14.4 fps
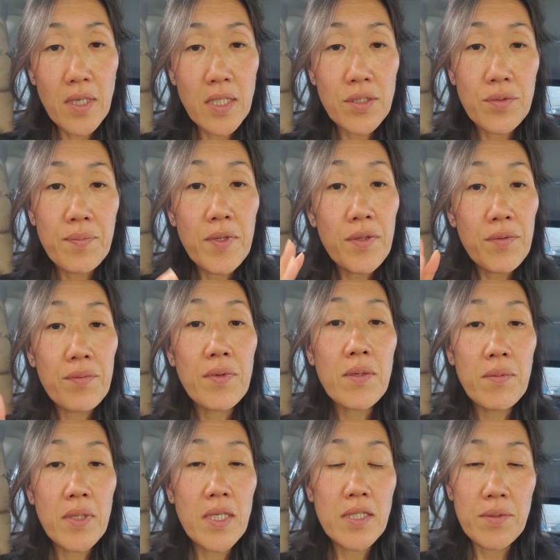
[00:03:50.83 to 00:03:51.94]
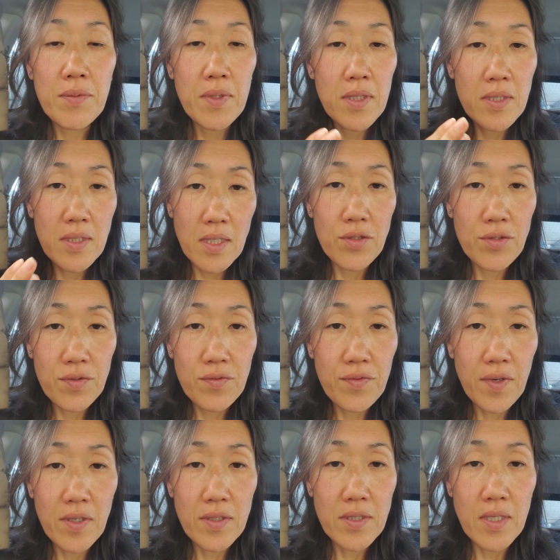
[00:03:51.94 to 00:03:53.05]
It's been 3 weeks with this kitchen
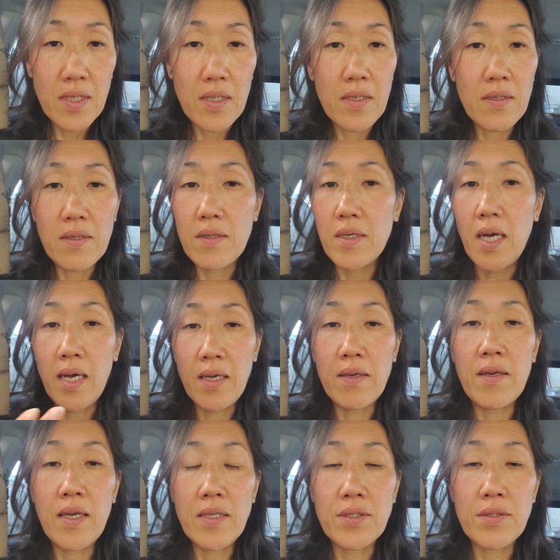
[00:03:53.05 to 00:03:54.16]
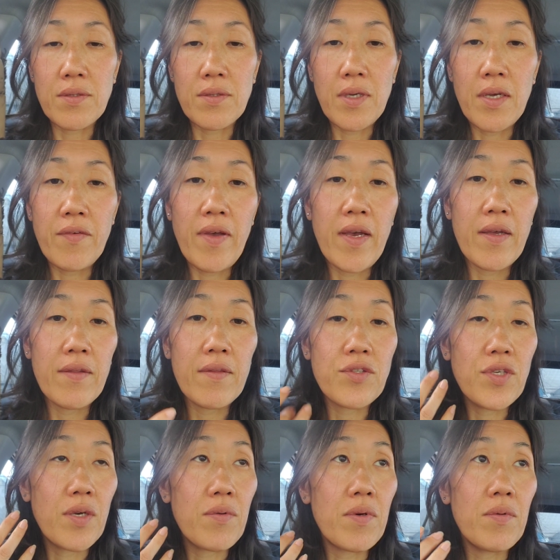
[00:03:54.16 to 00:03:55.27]
faucet ionizer. I've had the
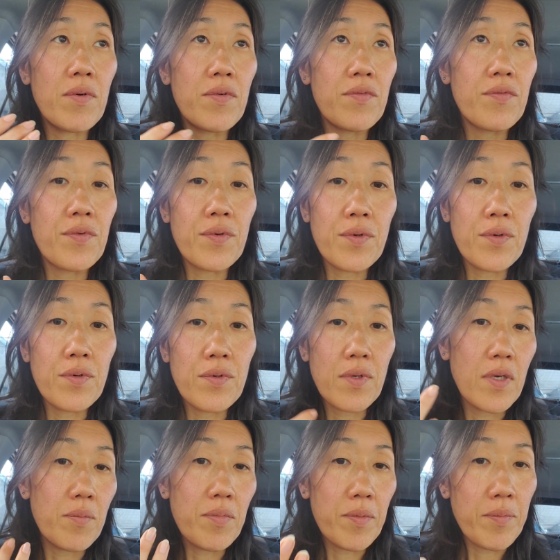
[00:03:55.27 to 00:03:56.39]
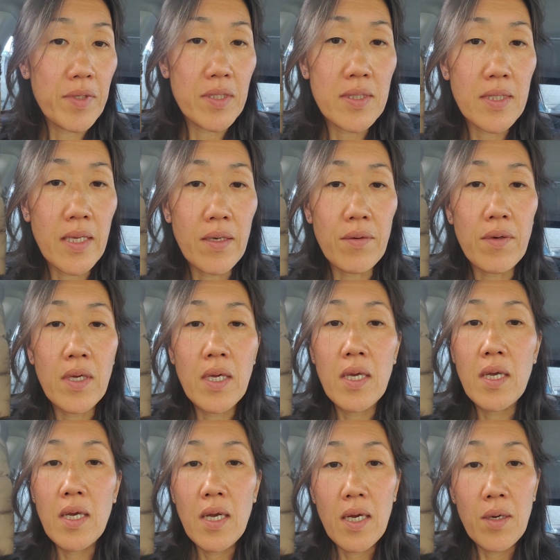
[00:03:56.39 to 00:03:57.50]
shower one for a couple months now.
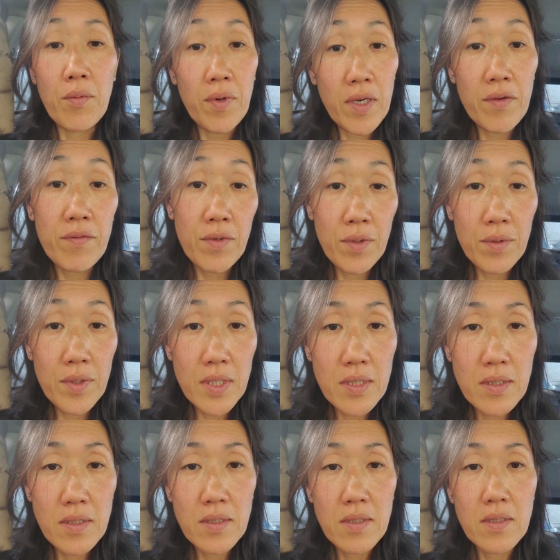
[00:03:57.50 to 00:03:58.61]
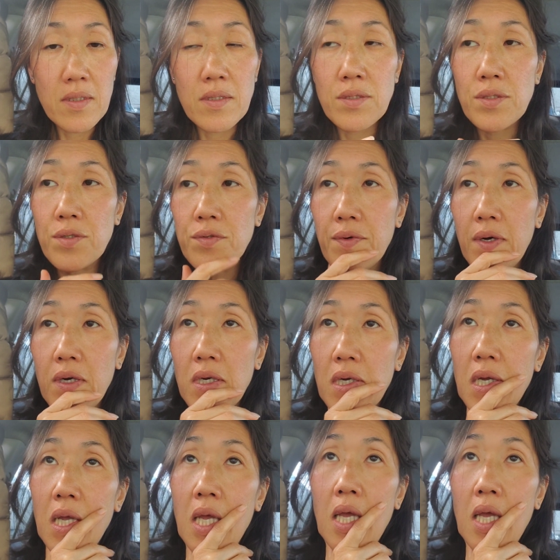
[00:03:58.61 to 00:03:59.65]
What I've noticed so far.